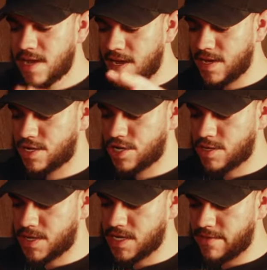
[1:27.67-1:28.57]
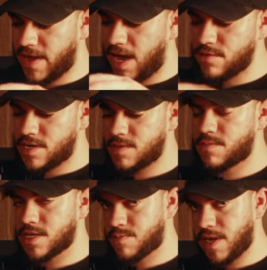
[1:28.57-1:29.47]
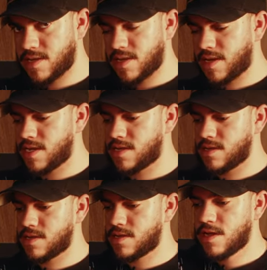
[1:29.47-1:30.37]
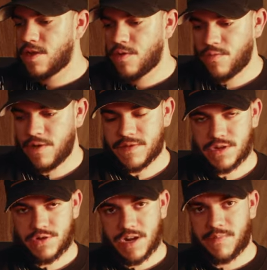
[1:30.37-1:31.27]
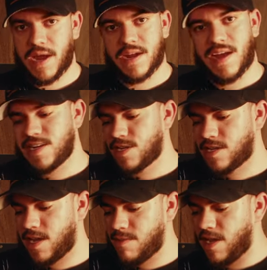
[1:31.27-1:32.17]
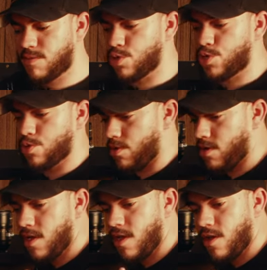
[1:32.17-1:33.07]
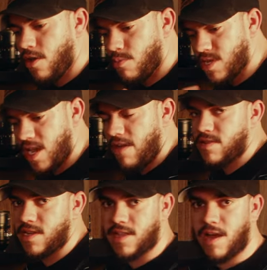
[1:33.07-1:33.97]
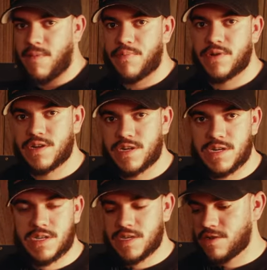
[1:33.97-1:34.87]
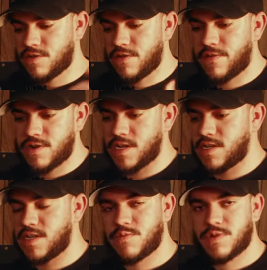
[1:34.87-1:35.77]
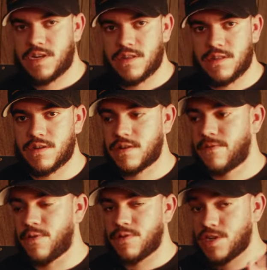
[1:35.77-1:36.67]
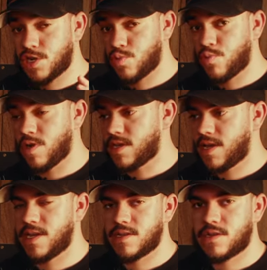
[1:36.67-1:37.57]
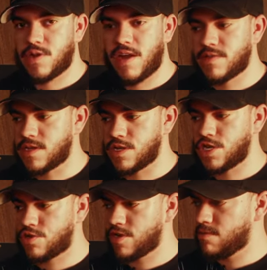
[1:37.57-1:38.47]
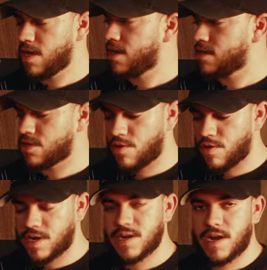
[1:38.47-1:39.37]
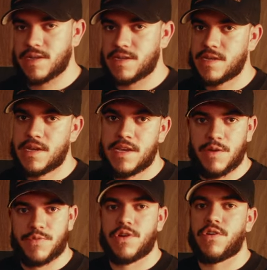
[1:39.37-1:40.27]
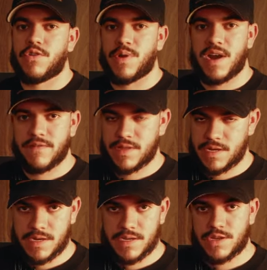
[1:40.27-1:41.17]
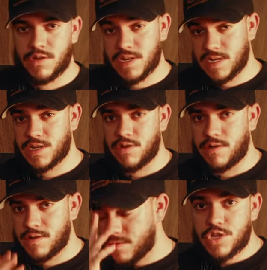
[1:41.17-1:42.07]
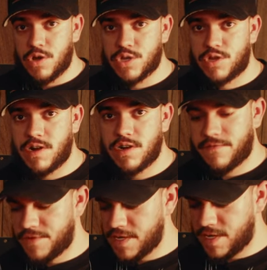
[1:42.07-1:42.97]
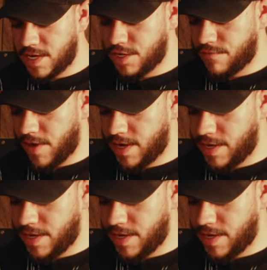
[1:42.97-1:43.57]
and just because of how deep this Pelican case is with the Trek Pack, I just am able to store almost everything that my production assistant or first AC would need to look for in just one case. So everything is streamlined, it's organized, and we all know where everything is. So let's get started. So starting off this section right